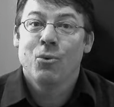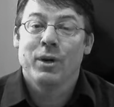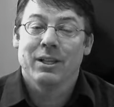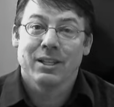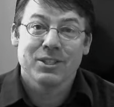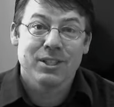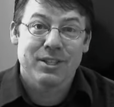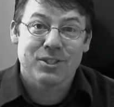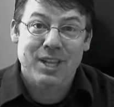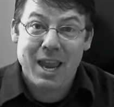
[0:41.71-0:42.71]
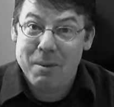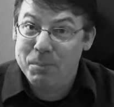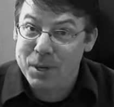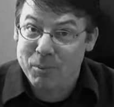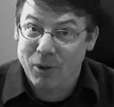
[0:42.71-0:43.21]
we listen to the
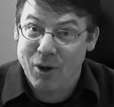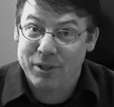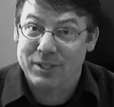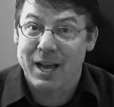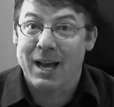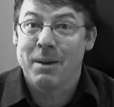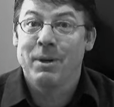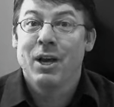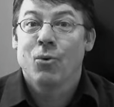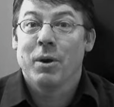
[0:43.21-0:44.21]
same people all the time,